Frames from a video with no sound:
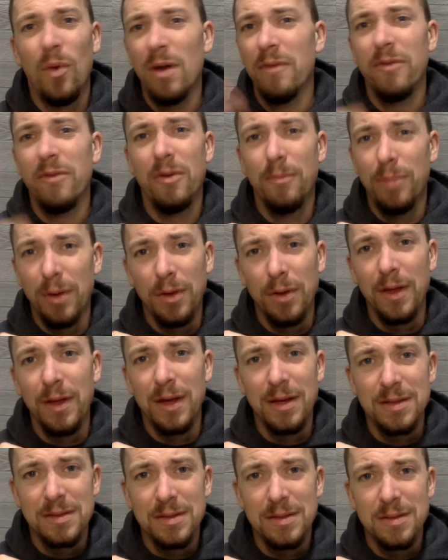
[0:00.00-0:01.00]
of their
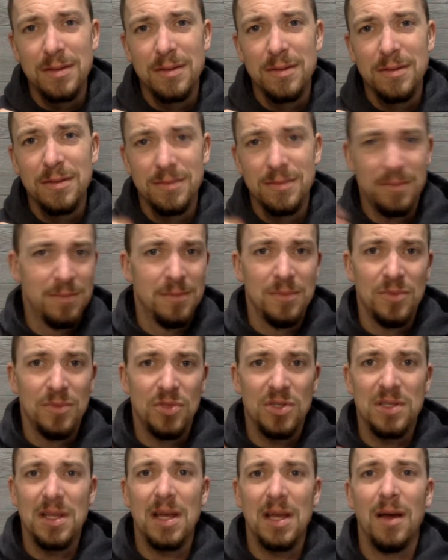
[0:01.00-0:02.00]
buildings.
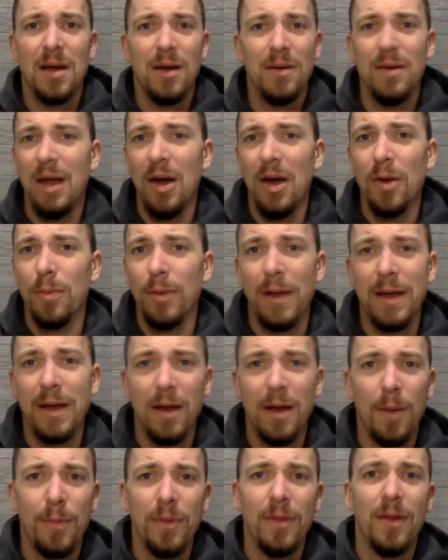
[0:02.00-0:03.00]
Just like an airplane
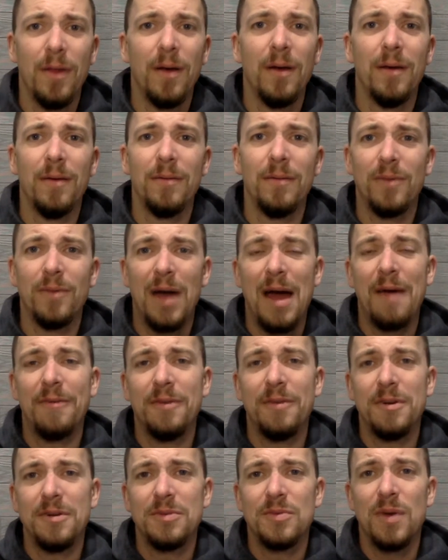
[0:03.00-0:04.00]
up in the
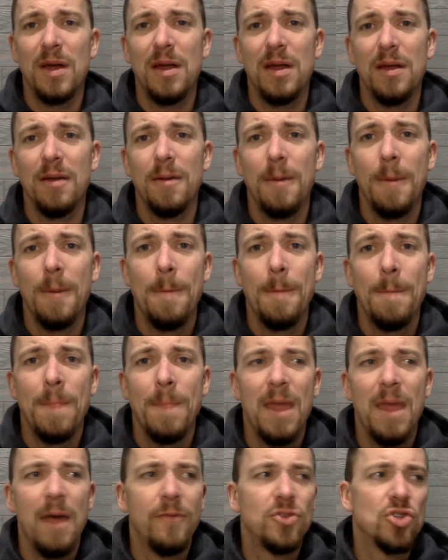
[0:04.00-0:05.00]
rafters, right?
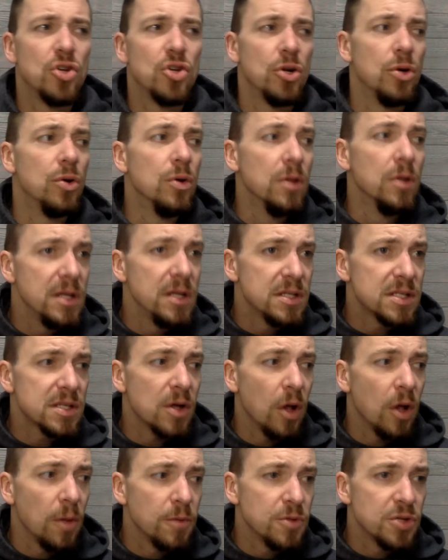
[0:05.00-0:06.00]
They have Chihuly
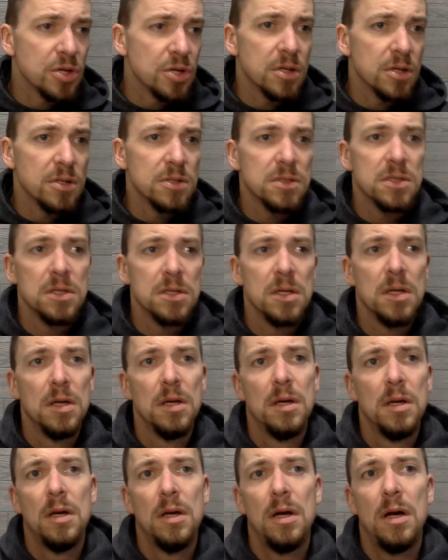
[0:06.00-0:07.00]
sculptures,
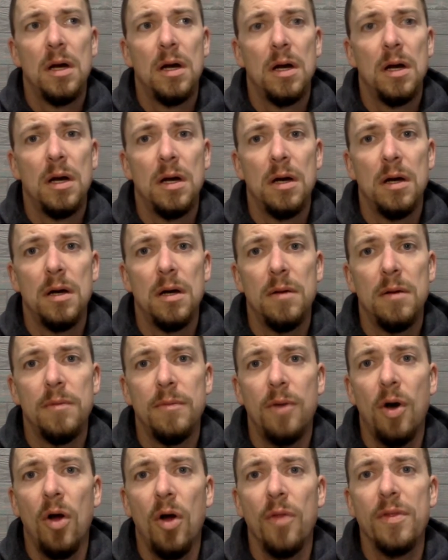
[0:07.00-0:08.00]
um,
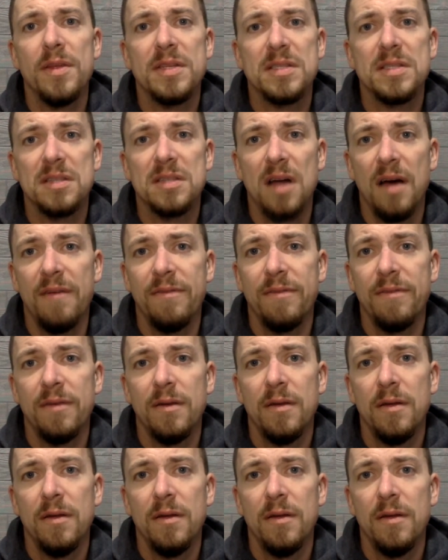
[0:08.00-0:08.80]
all this stuff.